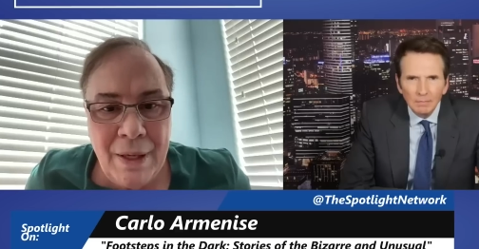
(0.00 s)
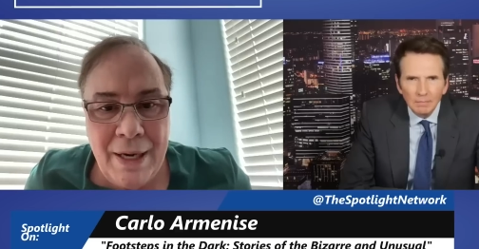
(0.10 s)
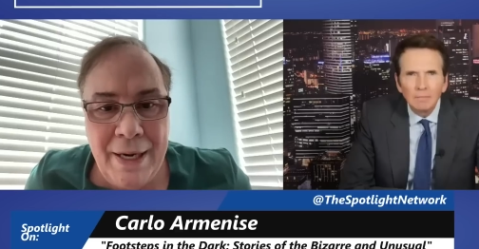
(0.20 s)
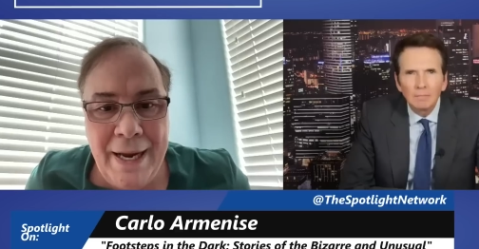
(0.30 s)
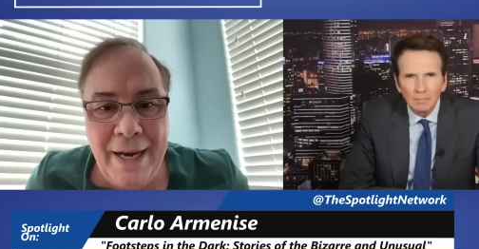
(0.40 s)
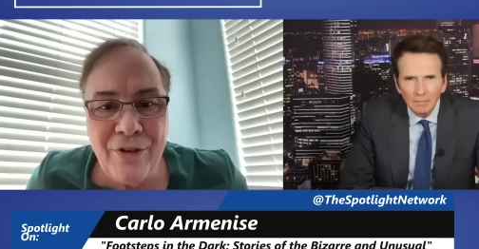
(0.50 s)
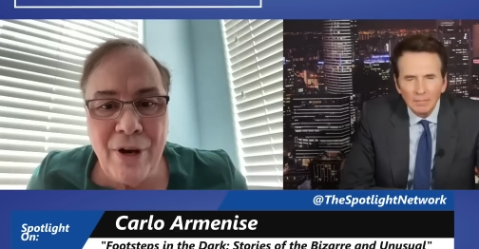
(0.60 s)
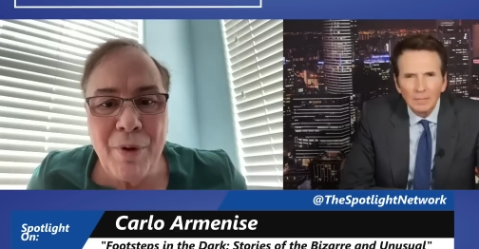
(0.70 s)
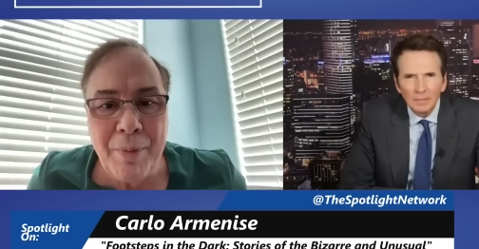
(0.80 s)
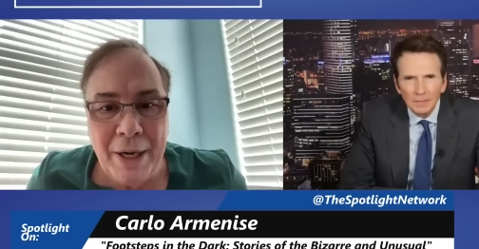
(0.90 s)
Speaker 1: and he
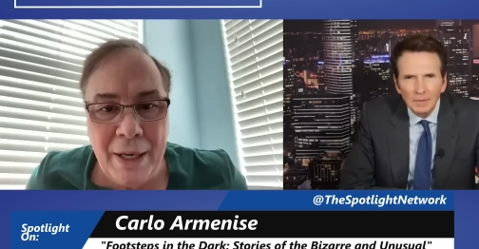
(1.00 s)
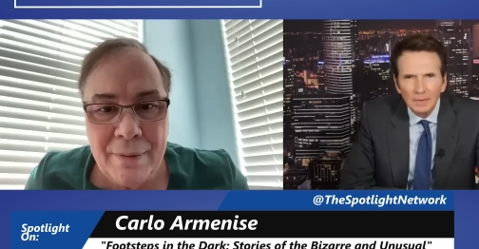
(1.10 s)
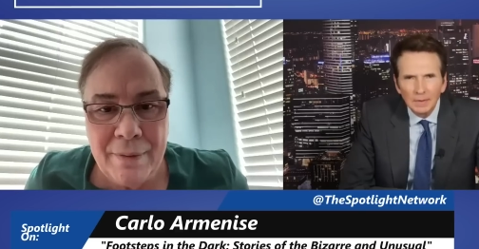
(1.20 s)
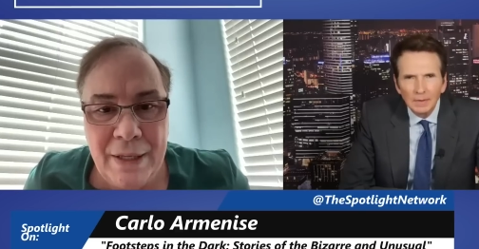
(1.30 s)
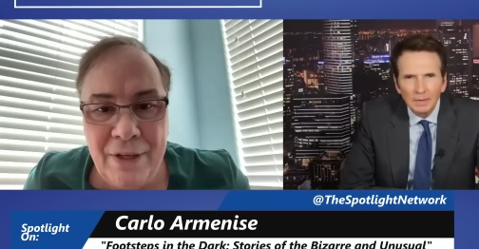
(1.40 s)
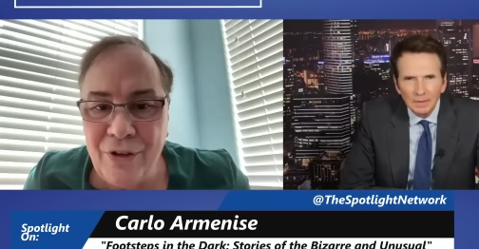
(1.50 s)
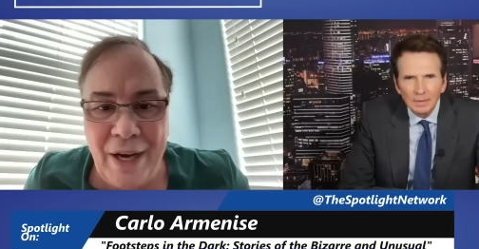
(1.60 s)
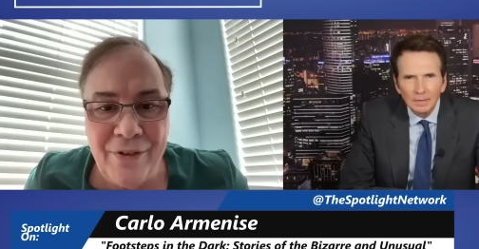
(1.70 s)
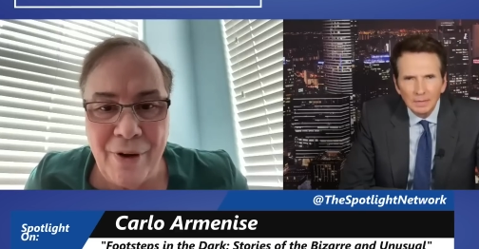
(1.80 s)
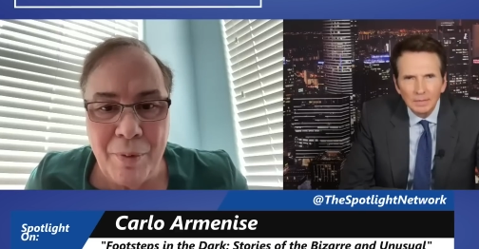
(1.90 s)
hates everybody. He just
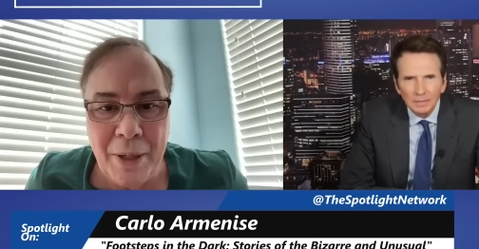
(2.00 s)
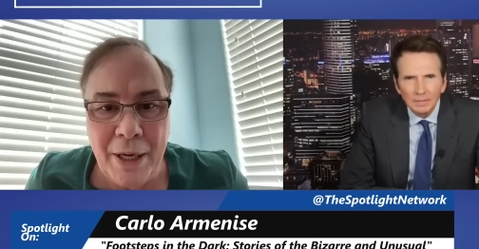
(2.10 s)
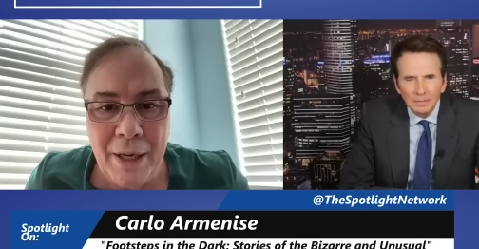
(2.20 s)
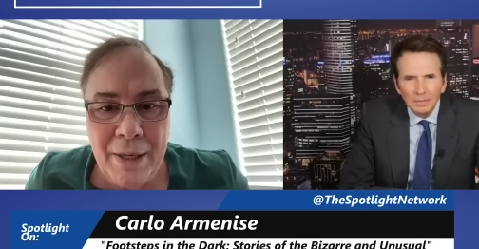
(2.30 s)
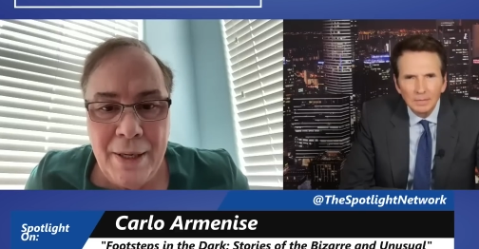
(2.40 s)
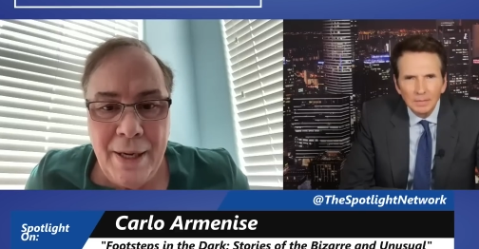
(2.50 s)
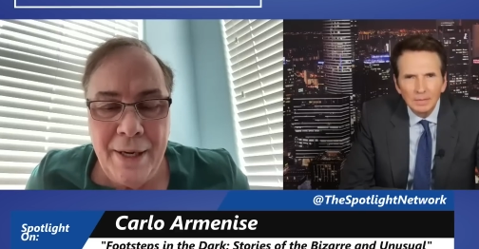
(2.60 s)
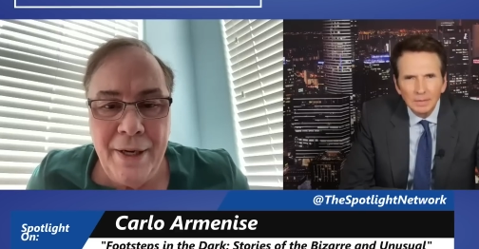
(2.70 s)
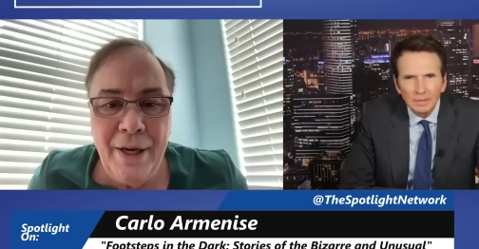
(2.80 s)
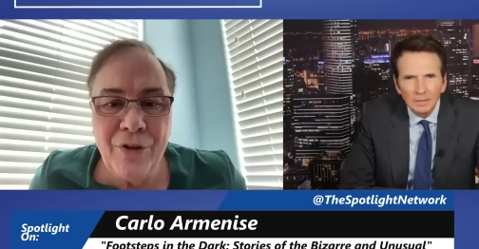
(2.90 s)
hates everybody.
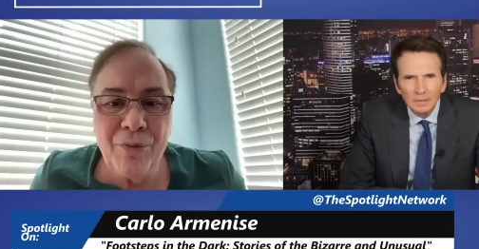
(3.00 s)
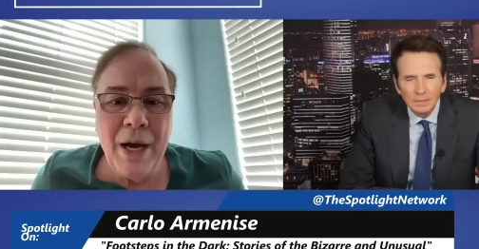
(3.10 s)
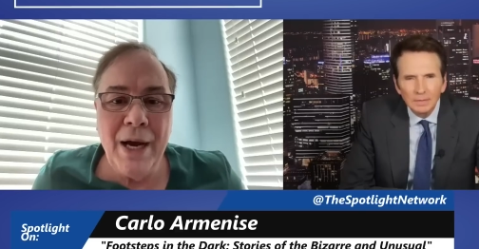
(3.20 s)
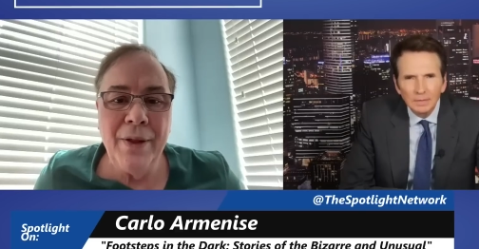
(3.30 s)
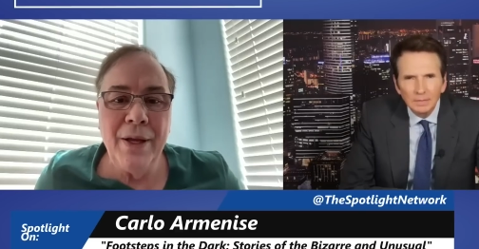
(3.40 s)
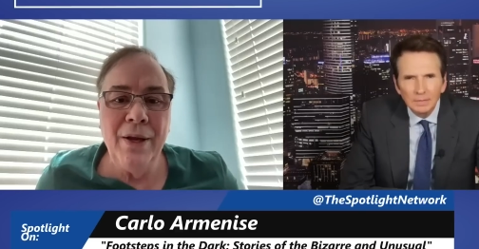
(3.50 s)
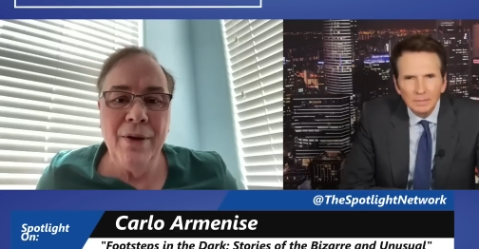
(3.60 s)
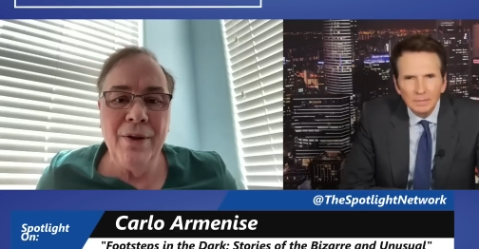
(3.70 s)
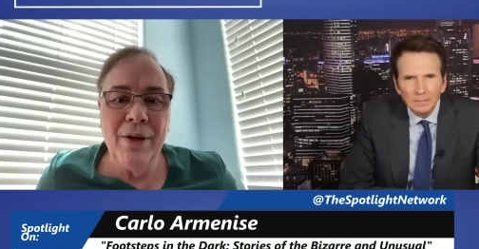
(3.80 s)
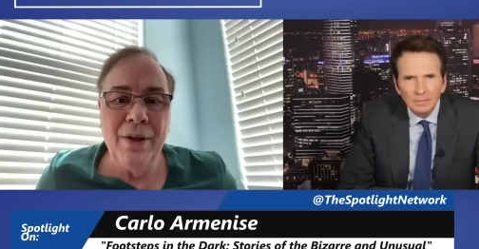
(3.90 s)
And in his mind,
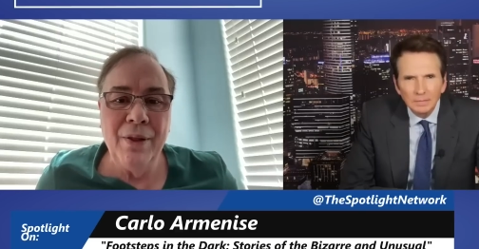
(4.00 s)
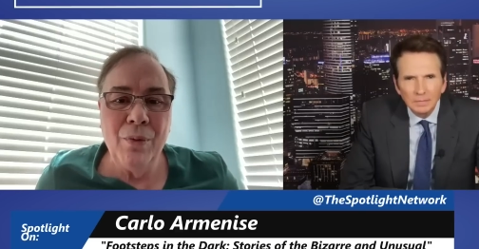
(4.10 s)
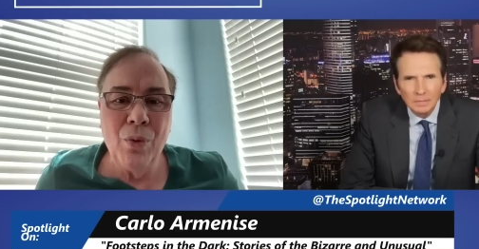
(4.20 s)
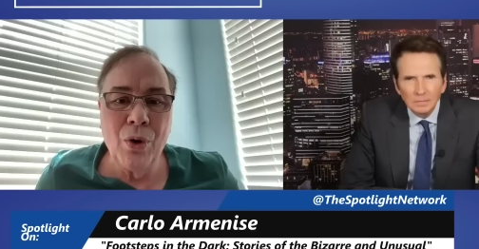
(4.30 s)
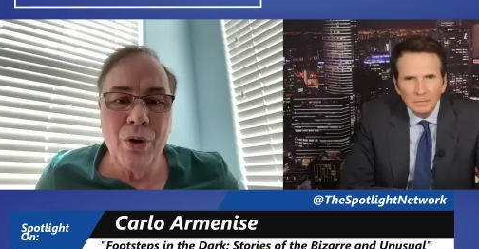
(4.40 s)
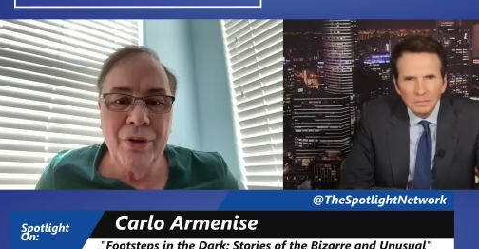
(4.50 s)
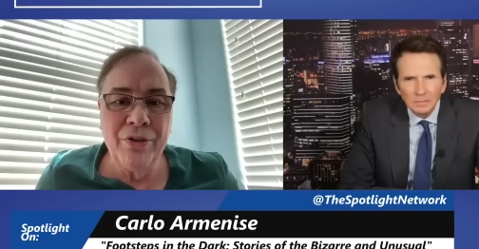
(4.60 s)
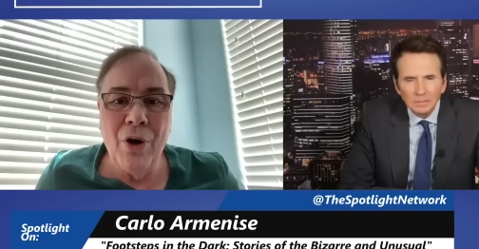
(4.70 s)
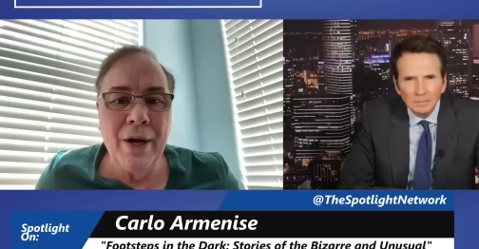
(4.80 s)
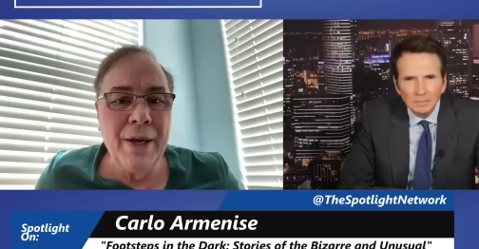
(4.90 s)
the world
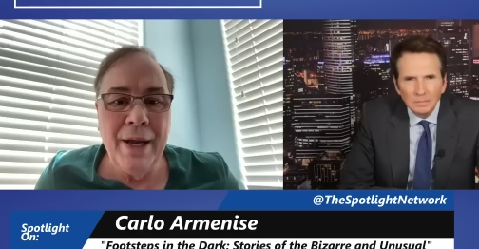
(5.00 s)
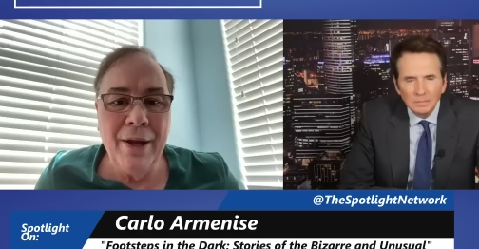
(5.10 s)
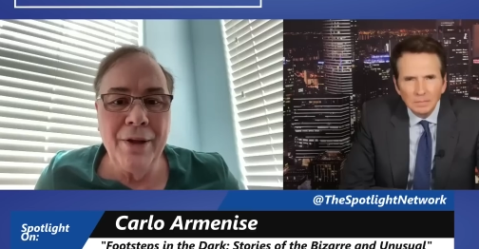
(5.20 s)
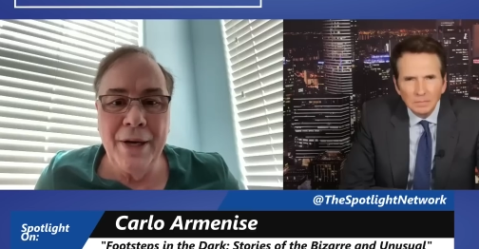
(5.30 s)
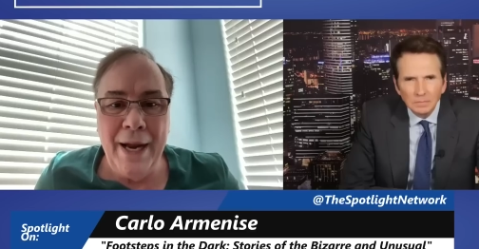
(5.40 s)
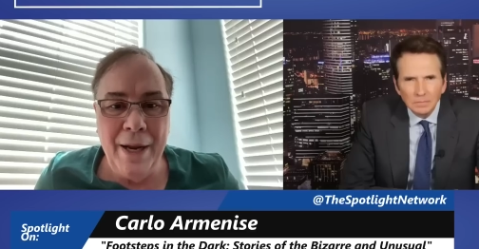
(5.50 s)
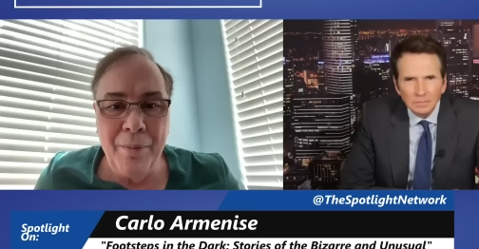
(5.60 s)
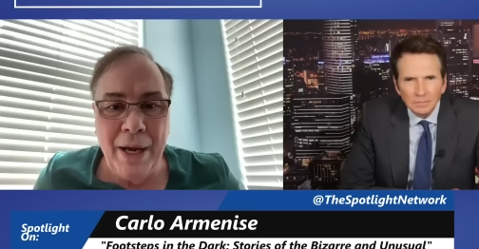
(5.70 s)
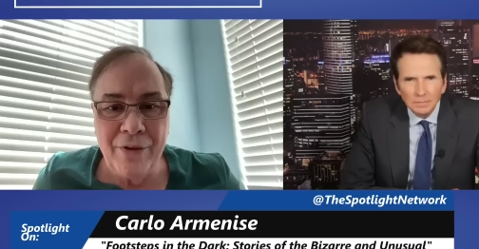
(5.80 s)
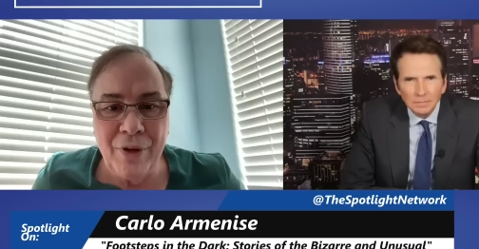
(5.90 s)
has gone to hell in a
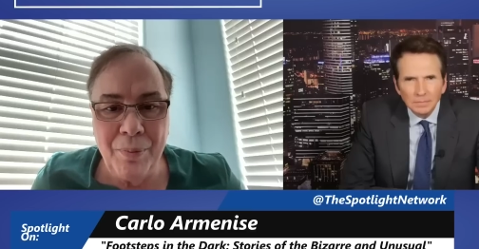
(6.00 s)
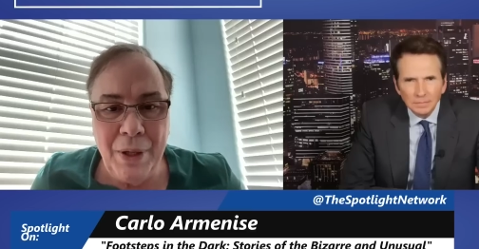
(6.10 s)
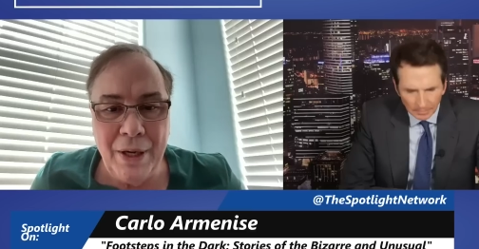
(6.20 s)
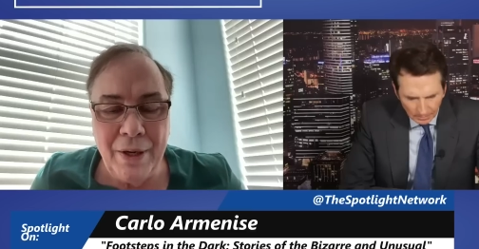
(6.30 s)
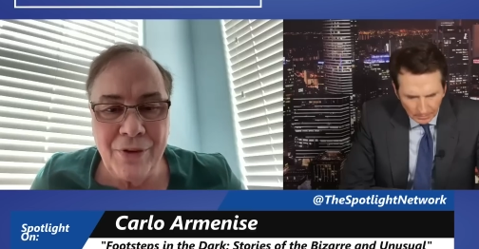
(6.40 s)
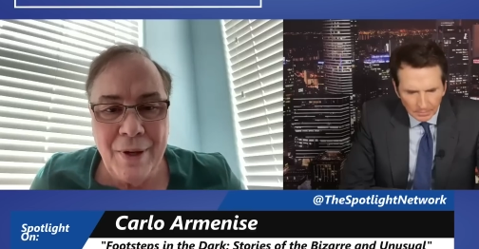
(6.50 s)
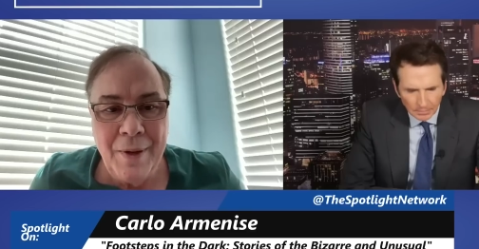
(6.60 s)
handbasket because